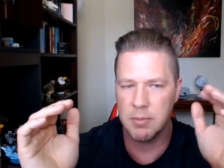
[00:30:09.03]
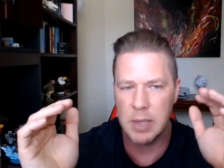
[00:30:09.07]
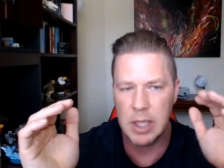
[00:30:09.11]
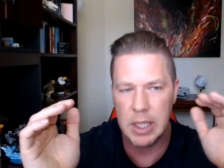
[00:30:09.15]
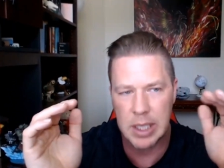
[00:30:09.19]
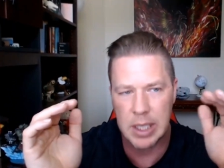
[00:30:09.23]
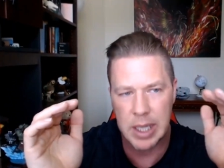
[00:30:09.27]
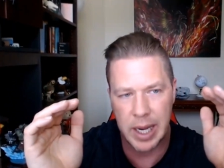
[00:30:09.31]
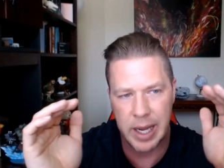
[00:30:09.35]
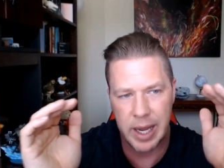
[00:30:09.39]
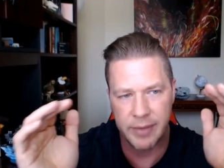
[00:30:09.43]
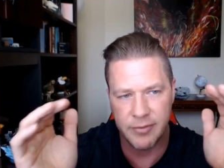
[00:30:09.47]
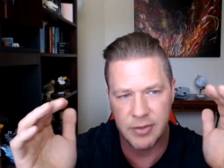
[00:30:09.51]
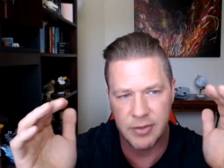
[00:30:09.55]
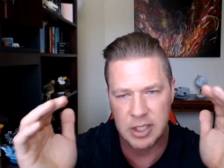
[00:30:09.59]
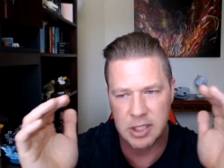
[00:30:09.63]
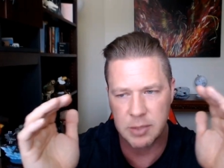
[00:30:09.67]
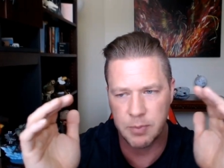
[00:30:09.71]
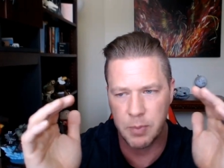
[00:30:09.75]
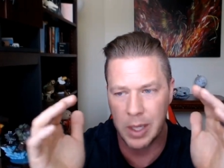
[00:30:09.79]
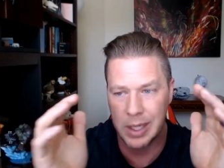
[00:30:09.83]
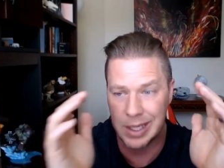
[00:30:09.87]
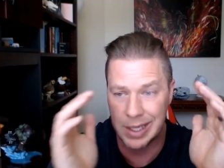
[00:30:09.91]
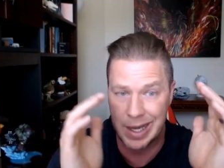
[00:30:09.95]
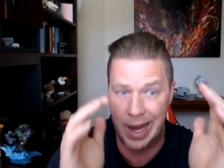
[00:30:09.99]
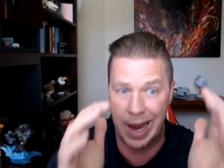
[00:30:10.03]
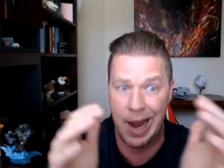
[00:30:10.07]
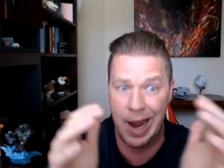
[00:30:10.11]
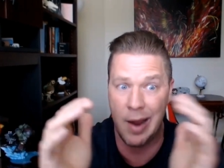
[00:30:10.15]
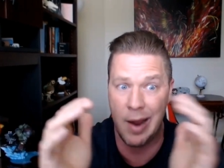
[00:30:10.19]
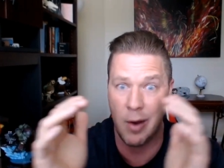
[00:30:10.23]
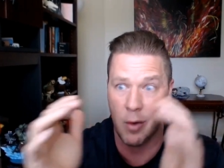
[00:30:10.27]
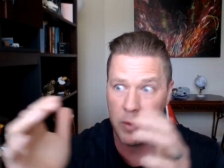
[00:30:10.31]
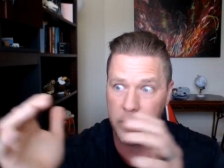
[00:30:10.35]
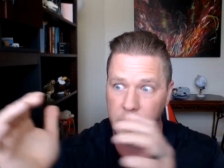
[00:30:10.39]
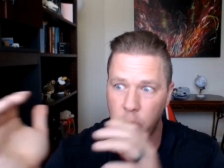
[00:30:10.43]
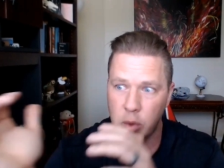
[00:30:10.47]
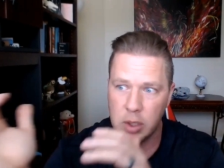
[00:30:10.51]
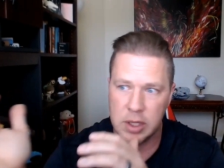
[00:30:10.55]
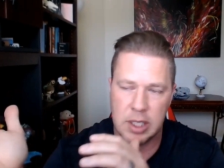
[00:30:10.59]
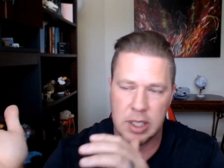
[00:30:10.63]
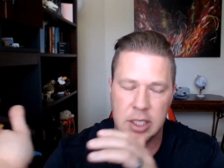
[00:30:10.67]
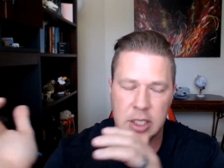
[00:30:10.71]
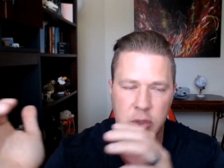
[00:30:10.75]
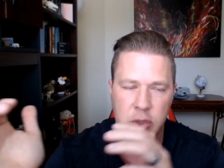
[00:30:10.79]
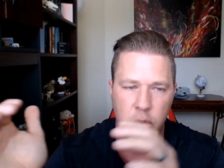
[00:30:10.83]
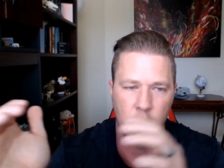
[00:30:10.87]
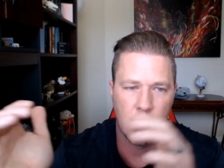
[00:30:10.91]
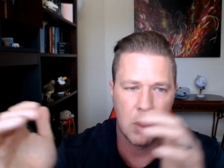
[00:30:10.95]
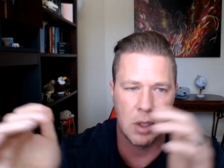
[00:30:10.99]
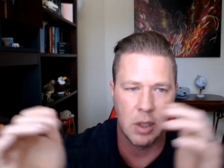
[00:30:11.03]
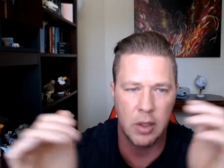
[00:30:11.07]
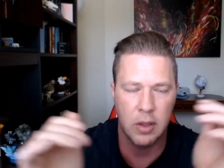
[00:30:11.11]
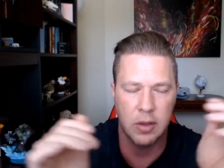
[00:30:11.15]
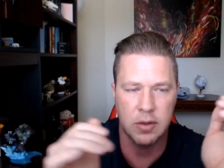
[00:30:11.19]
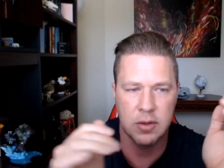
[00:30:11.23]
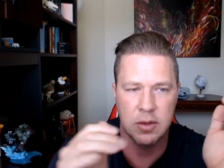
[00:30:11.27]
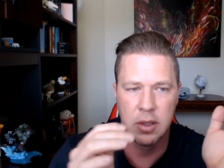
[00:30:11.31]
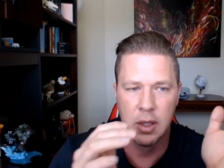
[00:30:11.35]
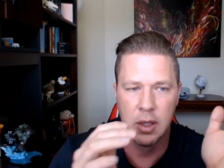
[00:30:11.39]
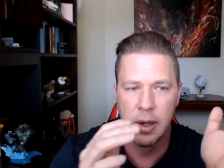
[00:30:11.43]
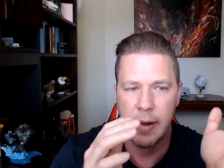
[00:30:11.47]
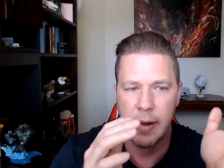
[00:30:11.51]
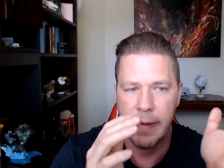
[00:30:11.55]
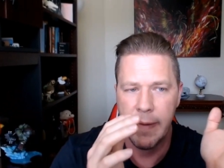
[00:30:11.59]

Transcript: mean I have to spend an hour with each one of those